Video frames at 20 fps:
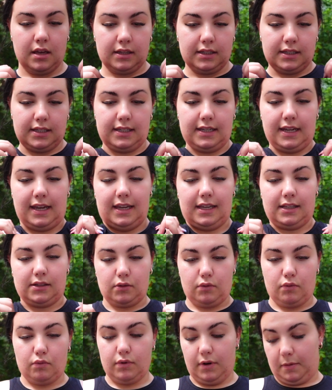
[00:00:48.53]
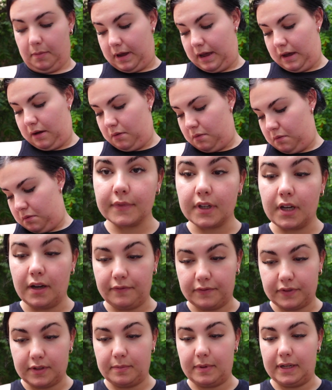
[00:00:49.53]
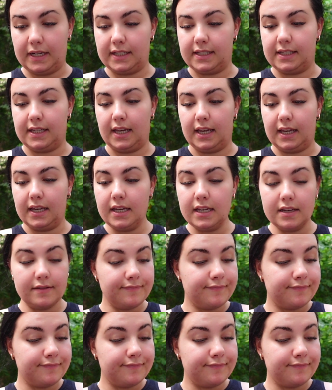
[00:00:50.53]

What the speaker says: today is all about comfortability.